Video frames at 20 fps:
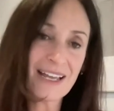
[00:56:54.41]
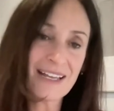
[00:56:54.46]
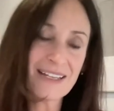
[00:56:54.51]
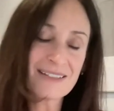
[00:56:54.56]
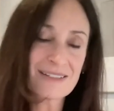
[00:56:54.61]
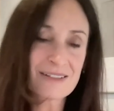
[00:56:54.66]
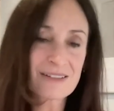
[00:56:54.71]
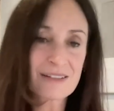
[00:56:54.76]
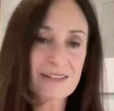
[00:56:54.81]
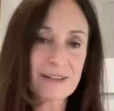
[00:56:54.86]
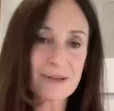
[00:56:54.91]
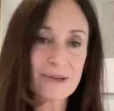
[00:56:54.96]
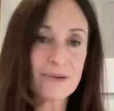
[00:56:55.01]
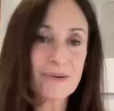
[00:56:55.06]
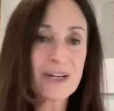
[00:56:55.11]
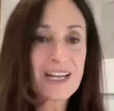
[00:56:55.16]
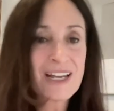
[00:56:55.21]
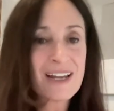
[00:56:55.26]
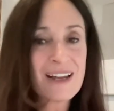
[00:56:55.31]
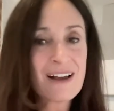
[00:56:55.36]
And
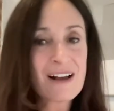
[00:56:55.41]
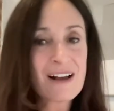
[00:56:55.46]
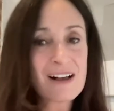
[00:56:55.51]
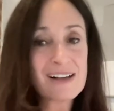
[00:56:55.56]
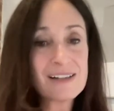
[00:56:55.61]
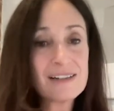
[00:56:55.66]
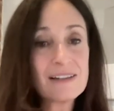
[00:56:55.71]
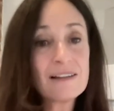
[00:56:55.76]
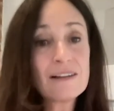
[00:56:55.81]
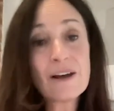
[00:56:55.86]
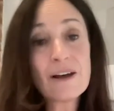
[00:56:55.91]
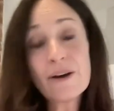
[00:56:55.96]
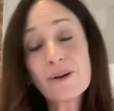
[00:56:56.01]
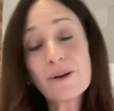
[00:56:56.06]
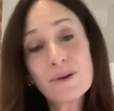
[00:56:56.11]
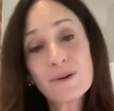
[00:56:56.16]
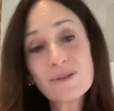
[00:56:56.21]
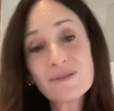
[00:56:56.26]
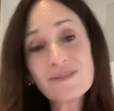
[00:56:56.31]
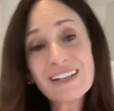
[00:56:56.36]
so
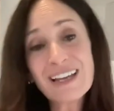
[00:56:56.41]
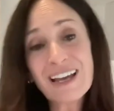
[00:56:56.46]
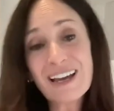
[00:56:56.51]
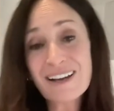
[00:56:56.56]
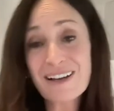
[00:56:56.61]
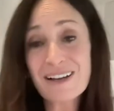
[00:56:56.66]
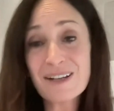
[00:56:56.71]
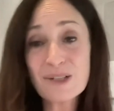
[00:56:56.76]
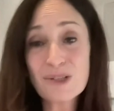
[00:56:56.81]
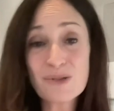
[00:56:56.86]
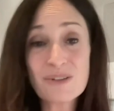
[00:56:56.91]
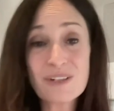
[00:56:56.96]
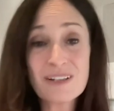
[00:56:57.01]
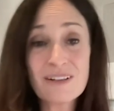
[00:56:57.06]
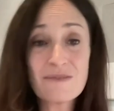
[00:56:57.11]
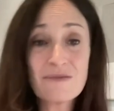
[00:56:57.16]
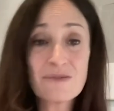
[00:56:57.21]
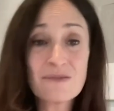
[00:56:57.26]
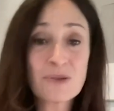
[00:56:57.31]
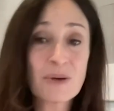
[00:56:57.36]
alone, a country
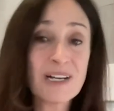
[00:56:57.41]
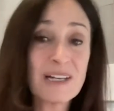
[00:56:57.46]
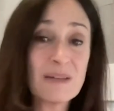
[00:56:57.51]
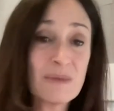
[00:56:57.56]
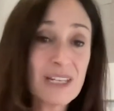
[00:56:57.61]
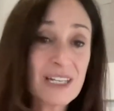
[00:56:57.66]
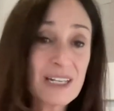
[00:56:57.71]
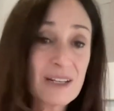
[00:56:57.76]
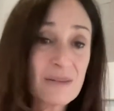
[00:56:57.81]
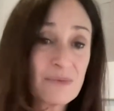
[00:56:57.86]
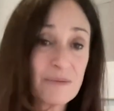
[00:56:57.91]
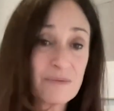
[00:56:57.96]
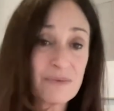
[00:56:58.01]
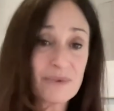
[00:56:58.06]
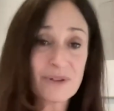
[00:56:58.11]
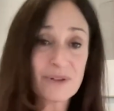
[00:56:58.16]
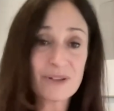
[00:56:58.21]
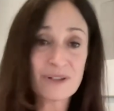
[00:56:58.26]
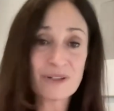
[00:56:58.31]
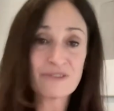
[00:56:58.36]
of twenty million
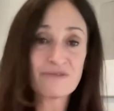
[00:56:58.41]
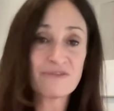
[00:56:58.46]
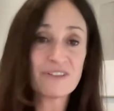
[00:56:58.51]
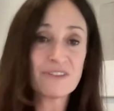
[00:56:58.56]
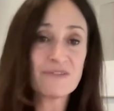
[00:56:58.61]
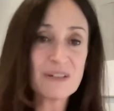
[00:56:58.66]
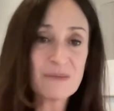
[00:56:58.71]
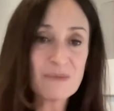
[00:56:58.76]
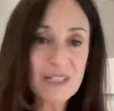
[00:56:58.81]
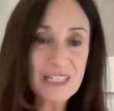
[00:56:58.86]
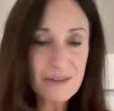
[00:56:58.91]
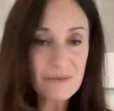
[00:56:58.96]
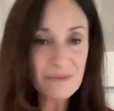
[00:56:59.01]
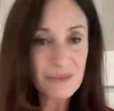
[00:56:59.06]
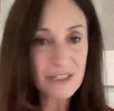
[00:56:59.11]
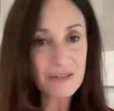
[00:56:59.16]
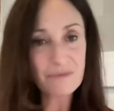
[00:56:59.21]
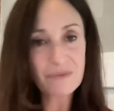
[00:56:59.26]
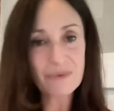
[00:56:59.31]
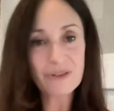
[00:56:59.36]
people or fifty million
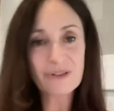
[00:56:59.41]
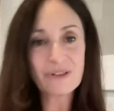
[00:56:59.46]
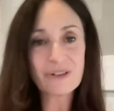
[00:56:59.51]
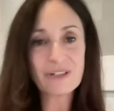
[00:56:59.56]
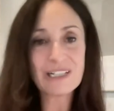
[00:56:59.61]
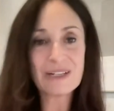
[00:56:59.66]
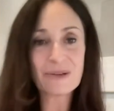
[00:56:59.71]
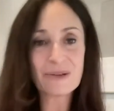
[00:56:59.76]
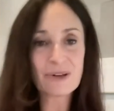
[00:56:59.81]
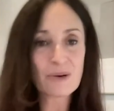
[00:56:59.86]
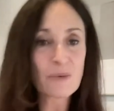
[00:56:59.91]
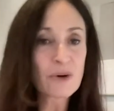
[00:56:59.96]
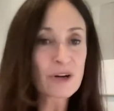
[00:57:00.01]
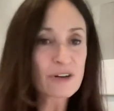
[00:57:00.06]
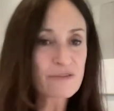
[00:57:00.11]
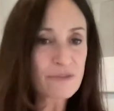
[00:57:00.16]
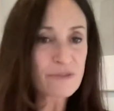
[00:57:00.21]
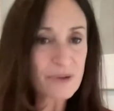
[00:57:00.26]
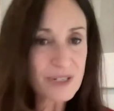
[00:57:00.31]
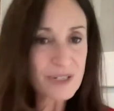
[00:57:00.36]
people or a
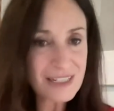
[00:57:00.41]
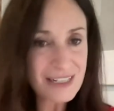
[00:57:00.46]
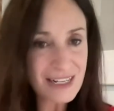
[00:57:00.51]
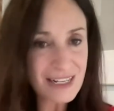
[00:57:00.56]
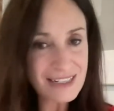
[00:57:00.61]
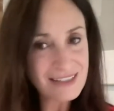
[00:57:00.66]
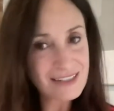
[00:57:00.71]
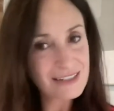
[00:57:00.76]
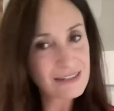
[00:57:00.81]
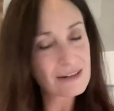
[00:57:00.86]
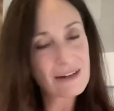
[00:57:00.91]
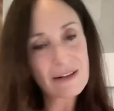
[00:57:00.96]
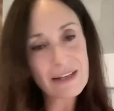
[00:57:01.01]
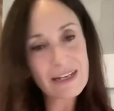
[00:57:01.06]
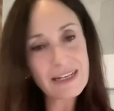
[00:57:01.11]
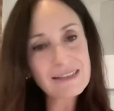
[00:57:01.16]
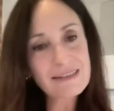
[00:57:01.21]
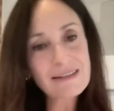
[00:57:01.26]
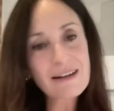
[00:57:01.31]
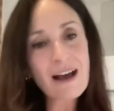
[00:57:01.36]
workforce that
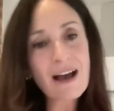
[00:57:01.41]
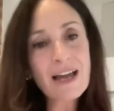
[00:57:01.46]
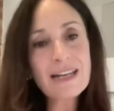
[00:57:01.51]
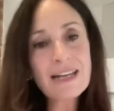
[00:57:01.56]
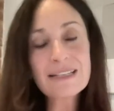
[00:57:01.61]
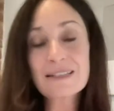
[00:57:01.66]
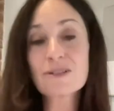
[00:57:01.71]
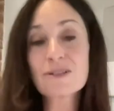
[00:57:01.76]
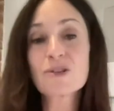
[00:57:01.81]
is not as